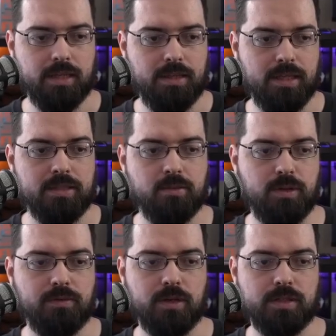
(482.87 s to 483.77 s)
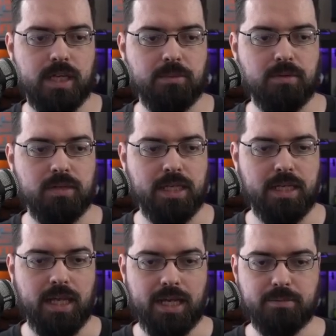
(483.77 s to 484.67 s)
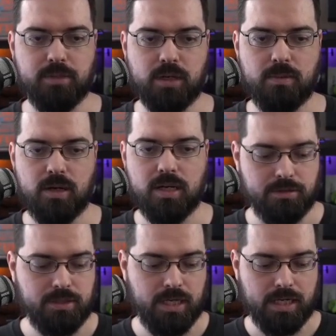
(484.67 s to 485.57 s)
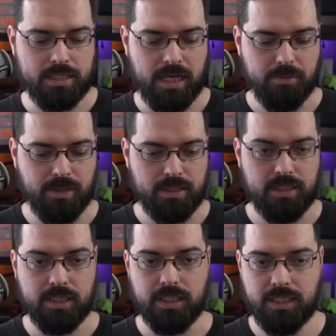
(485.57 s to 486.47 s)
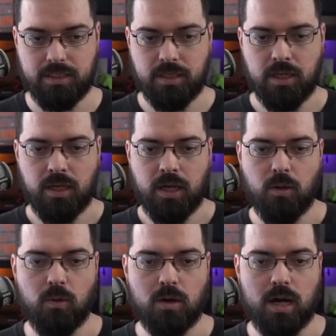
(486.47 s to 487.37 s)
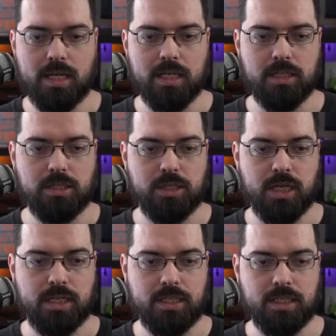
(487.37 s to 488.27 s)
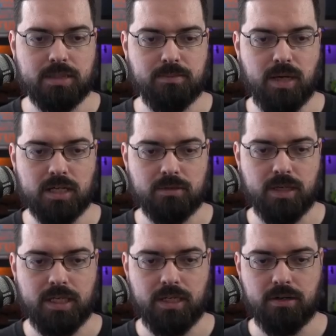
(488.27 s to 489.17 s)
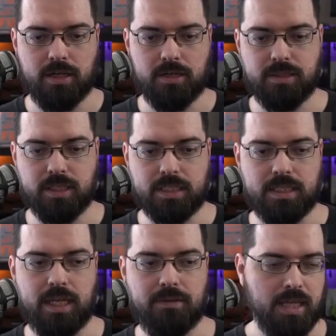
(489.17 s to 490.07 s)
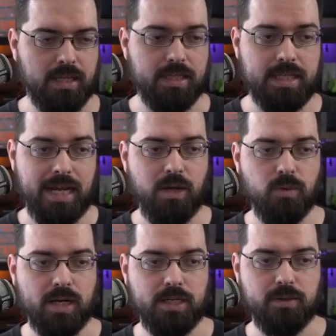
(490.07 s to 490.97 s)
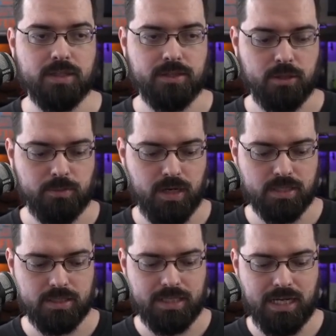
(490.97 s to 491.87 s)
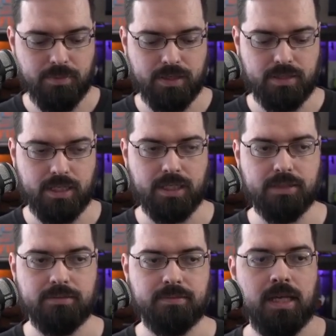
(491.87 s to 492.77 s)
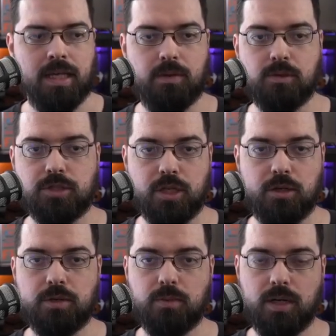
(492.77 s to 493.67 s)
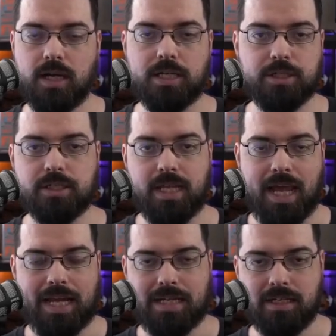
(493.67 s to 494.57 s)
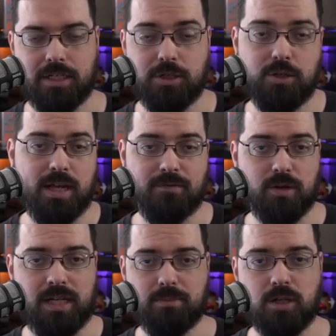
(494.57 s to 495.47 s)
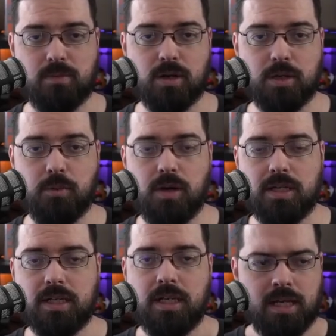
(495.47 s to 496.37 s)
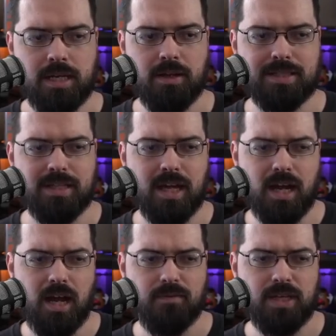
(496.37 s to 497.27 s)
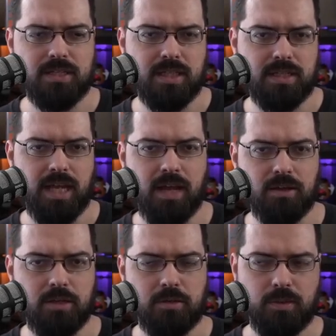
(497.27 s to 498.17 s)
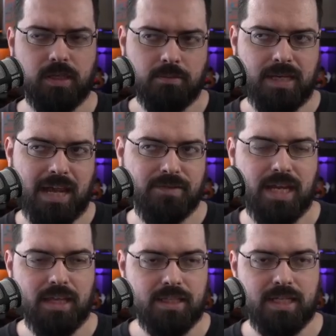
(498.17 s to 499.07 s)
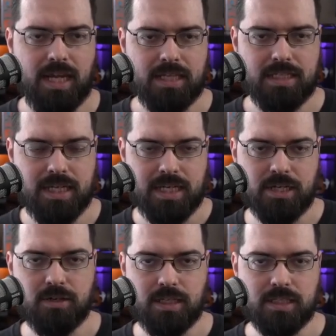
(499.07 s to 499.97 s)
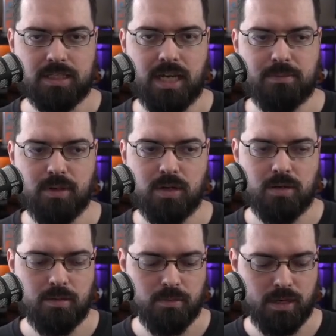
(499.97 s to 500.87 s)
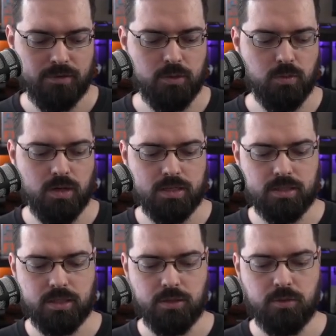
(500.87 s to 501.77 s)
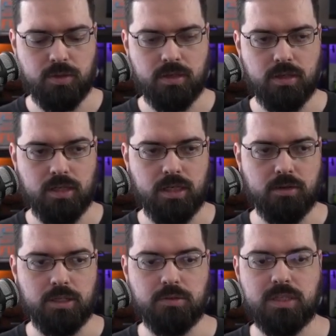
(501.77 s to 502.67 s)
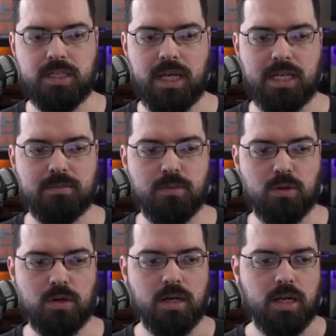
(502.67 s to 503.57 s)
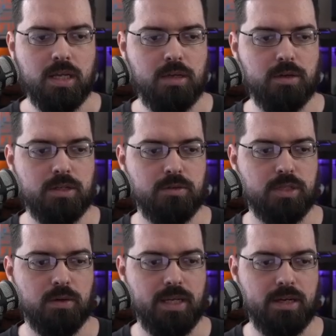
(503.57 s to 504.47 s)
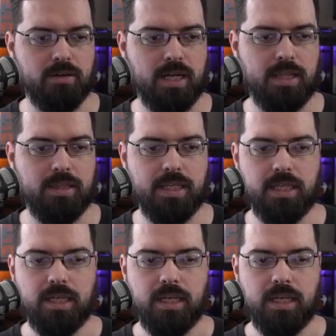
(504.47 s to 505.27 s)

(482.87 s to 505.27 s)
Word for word: this one, for example, hit Edit Bookmark. I can type in DLN, or I can check this box right here and click Save. Then now when I do in the search box and type in DLN, it will show you the one I just added. And you can do that for any bookmark you want. Now, it's not obvious in how you navigate the tags here in the sidebar, but if you want to, you know, use the tags more, you can do so here in the